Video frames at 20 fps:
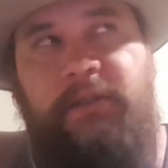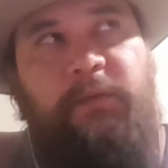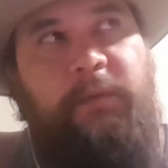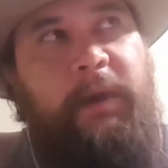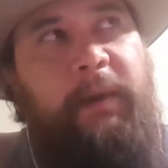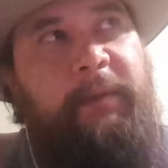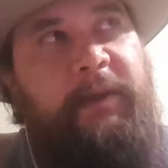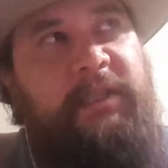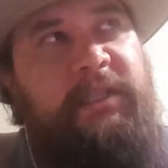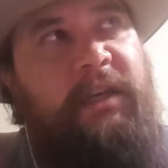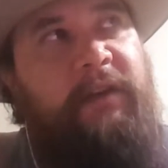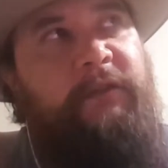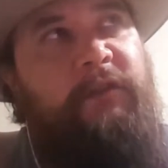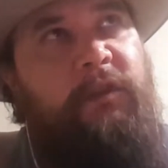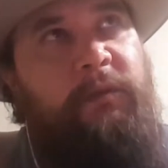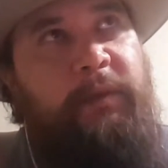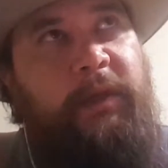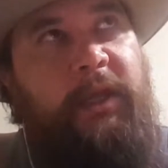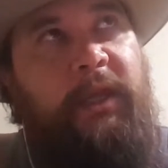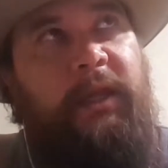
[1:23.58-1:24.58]
by myself at
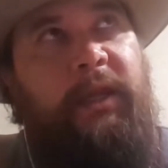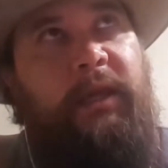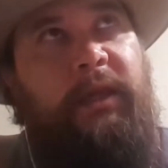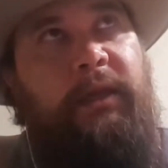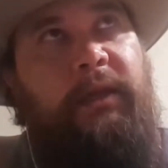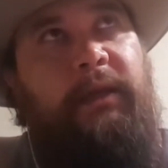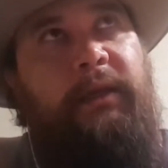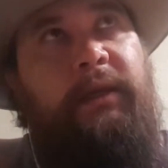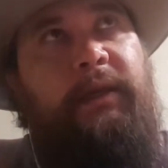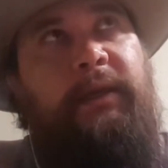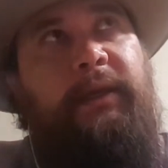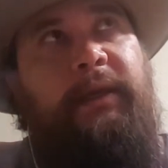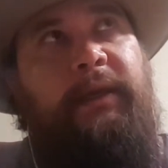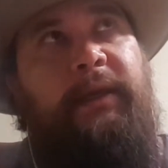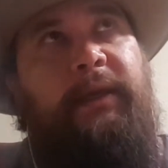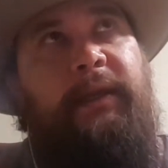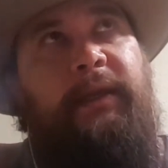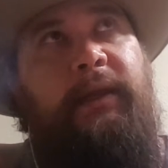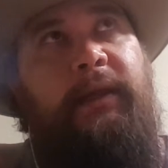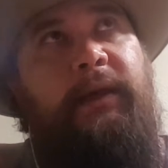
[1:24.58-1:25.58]
the beginning,
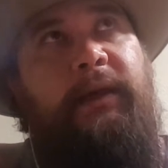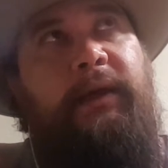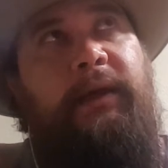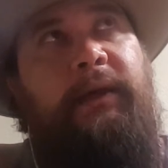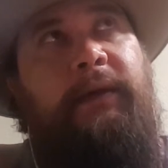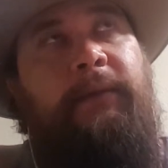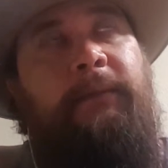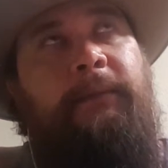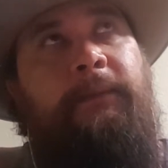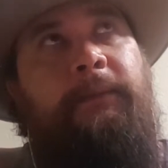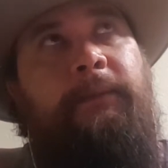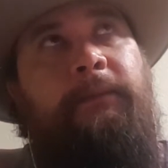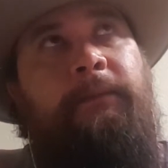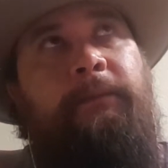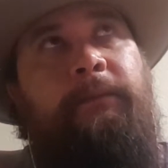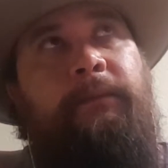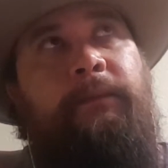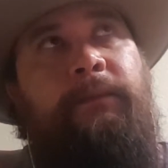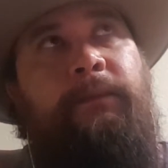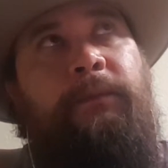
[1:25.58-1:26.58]
and
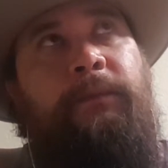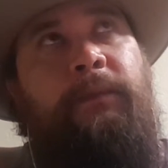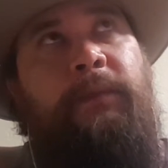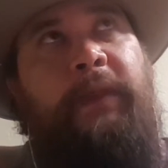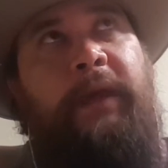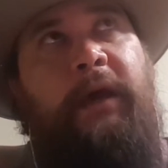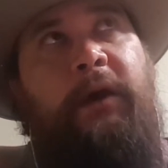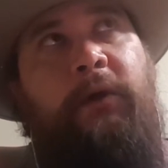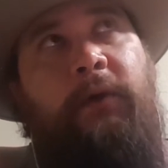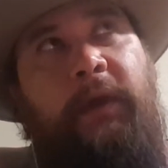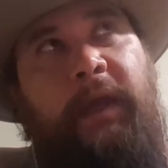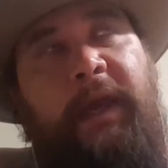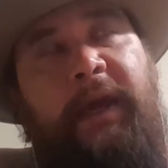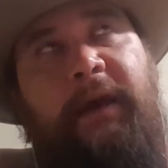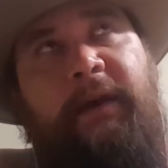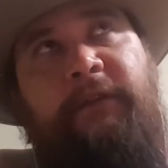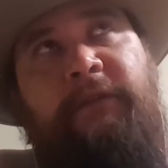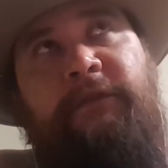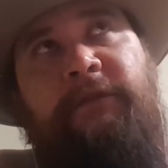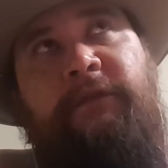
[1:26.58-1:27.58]
now we
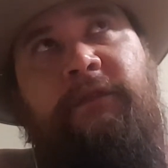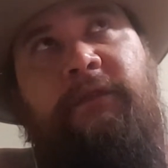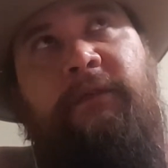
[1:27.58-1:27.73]
have